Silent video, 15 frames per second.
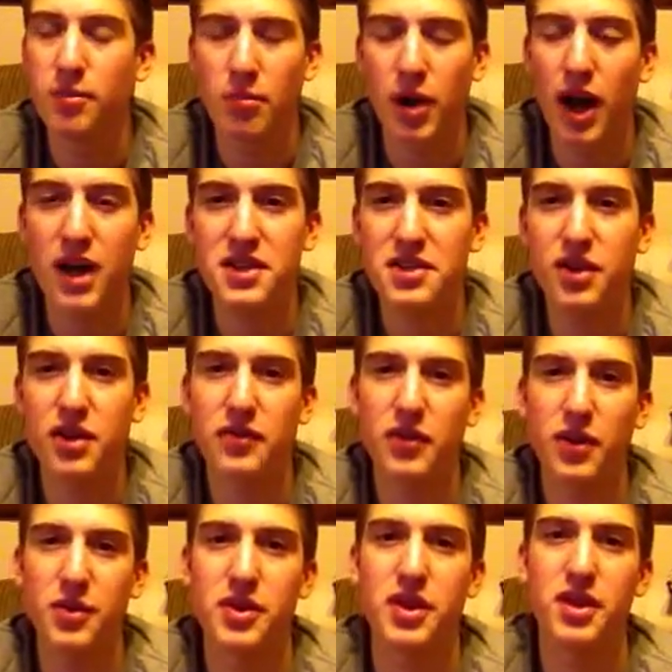But I still had
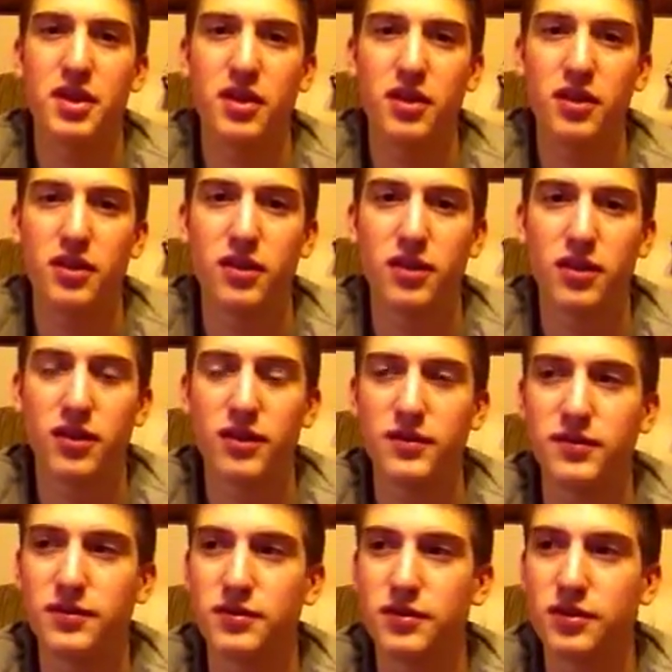fun with it.
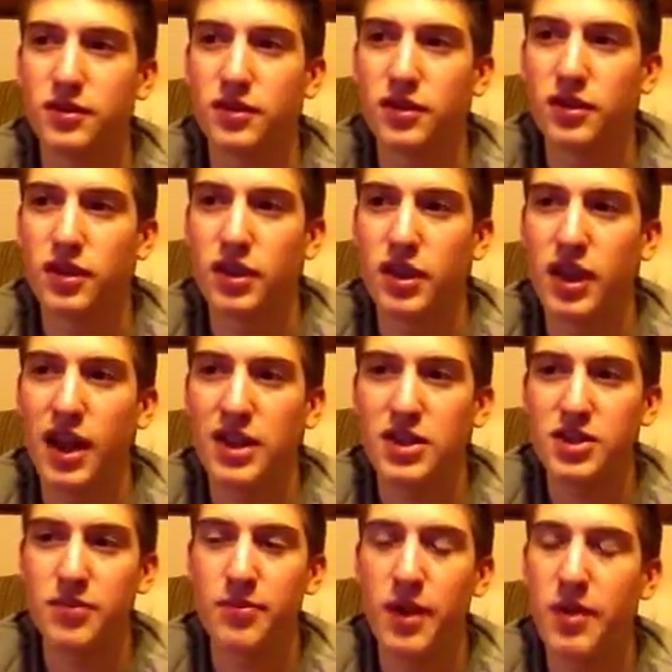And
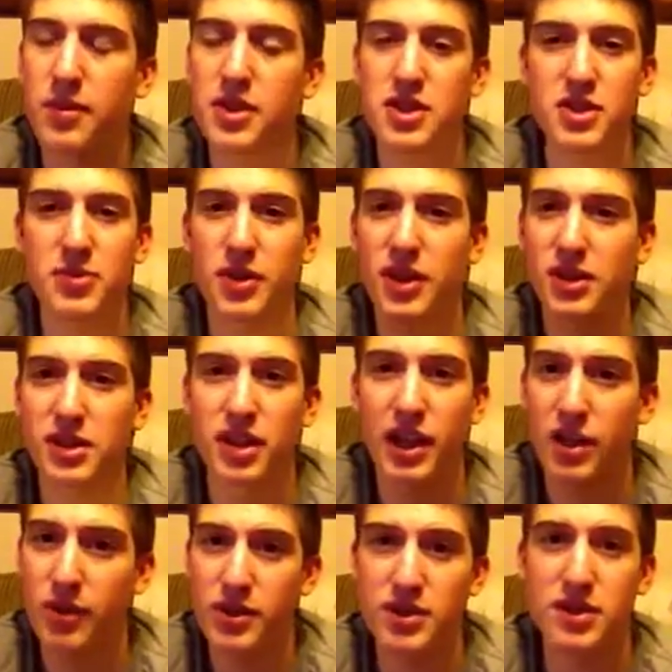that's maybe just because I
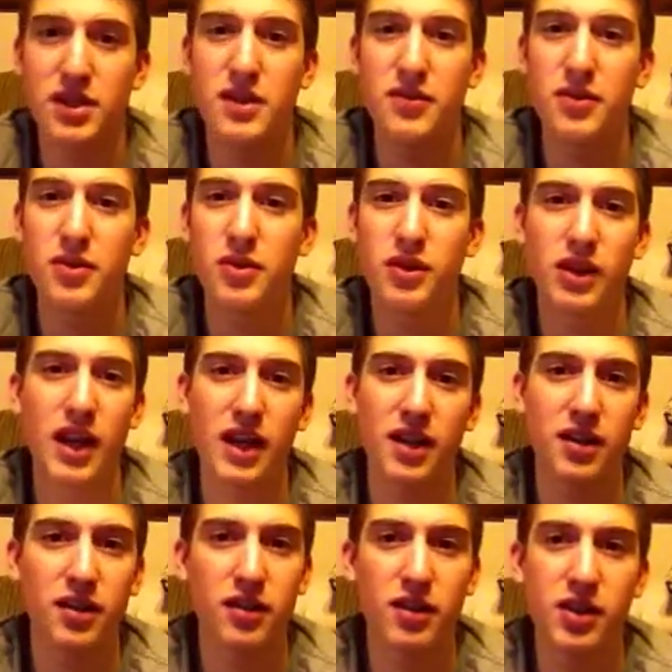like Resident Evil, and I,
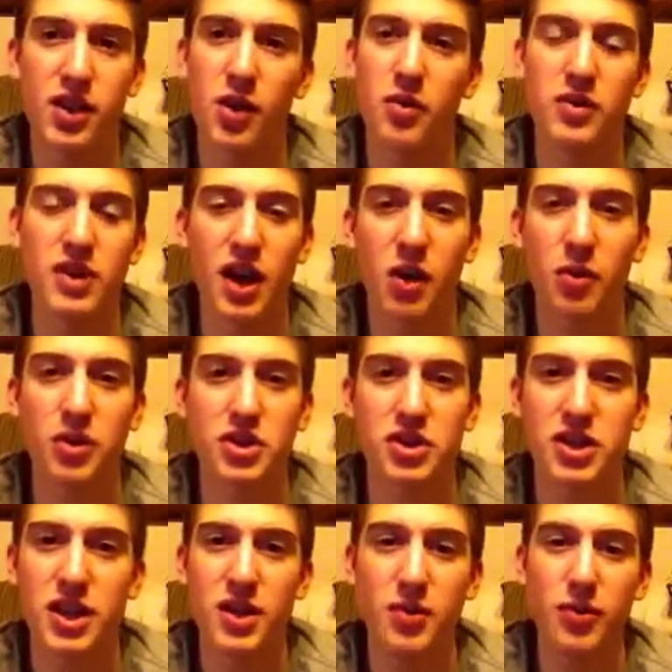dealt with
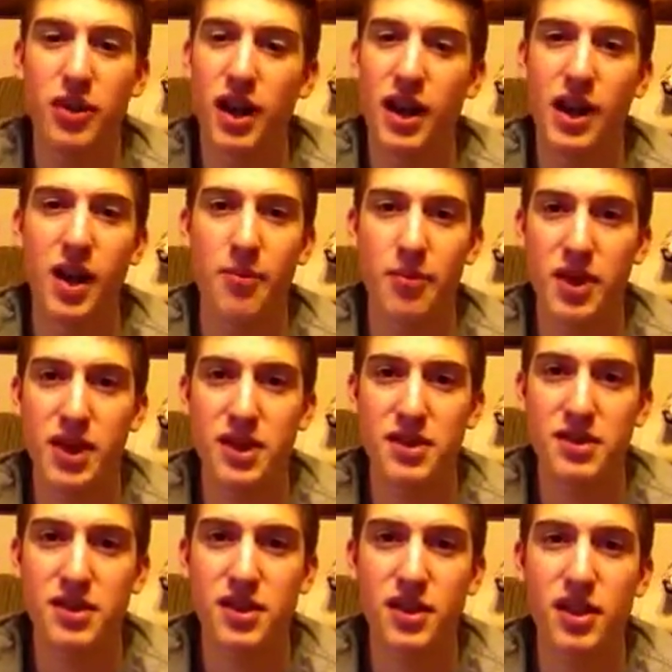shit when I got
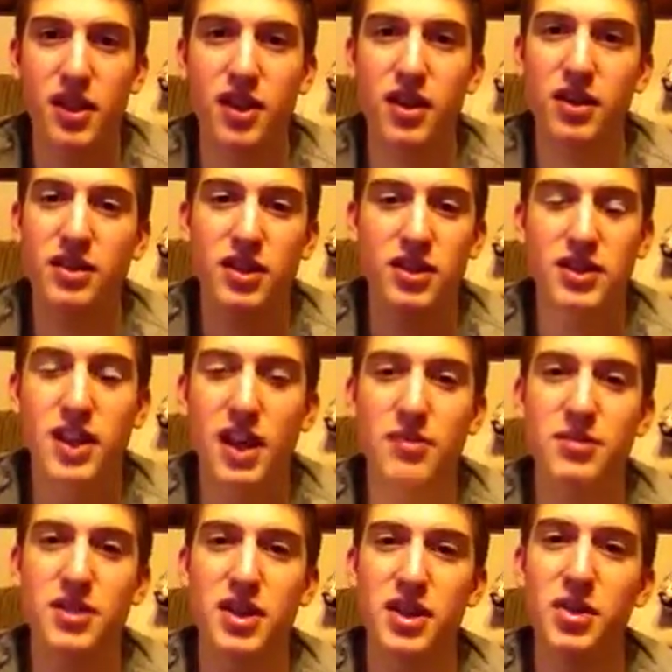pissed. So there's
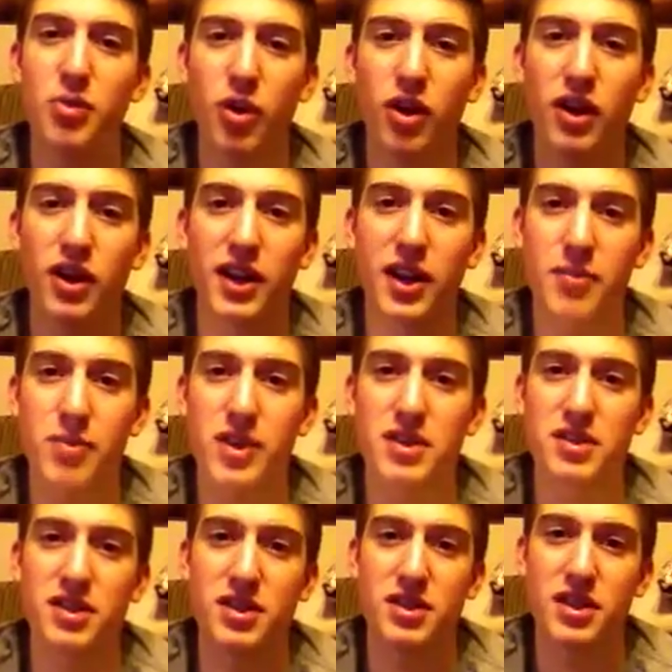times that you are going to get
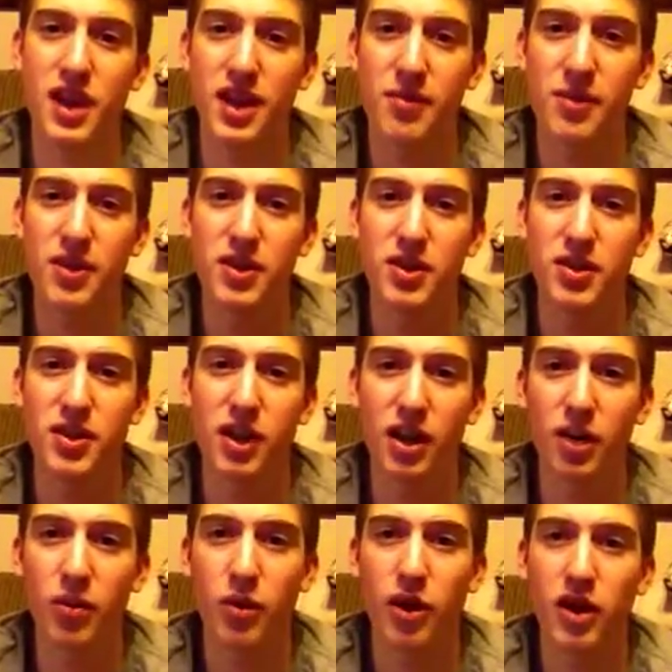pissed at this game, and you're
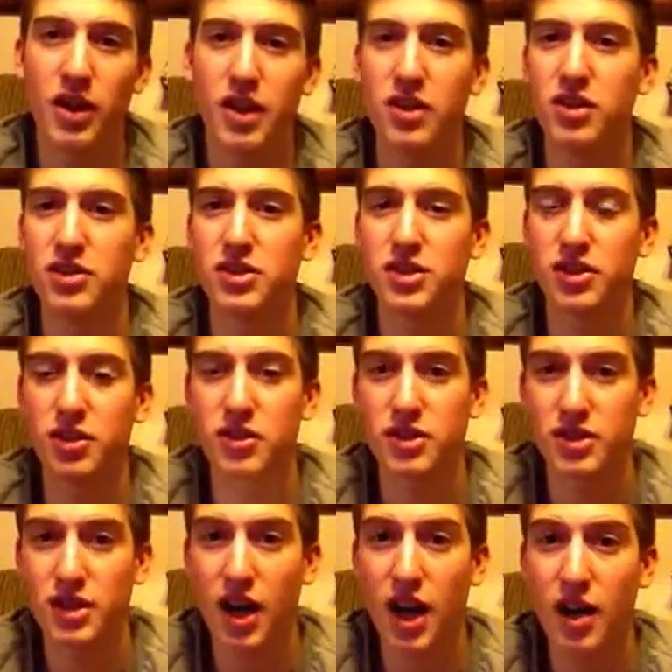going to want to either
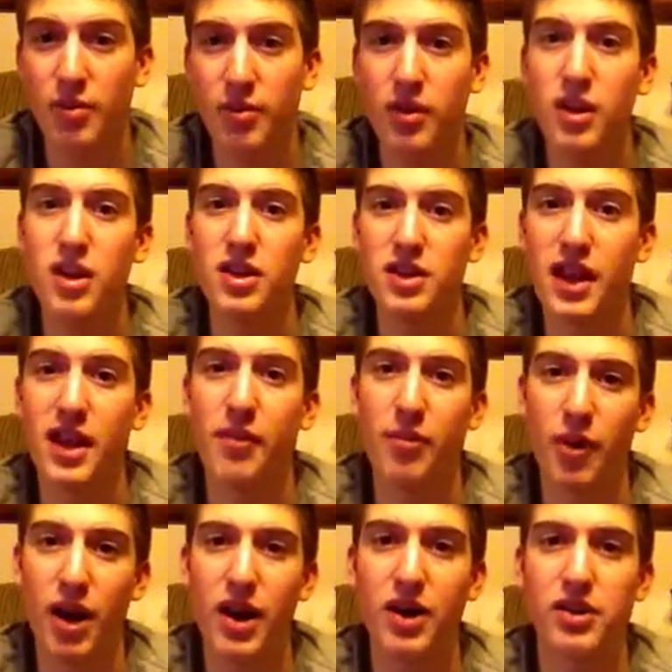stop, take a
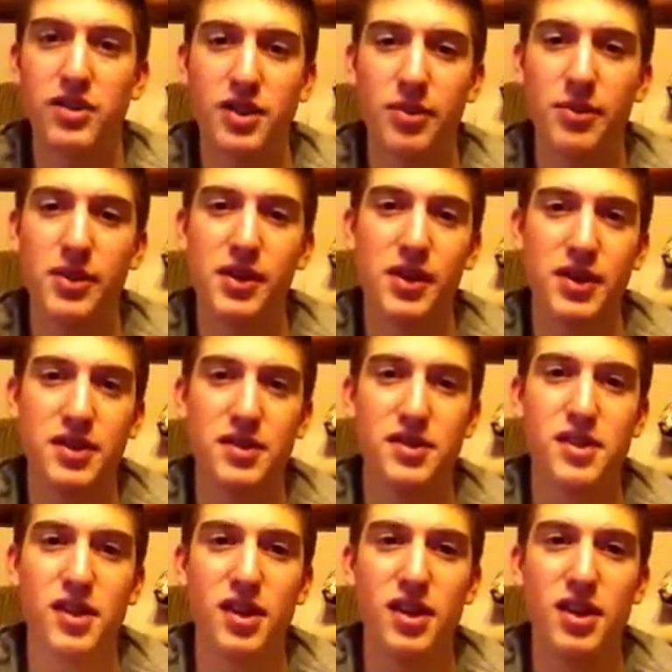break, or something, because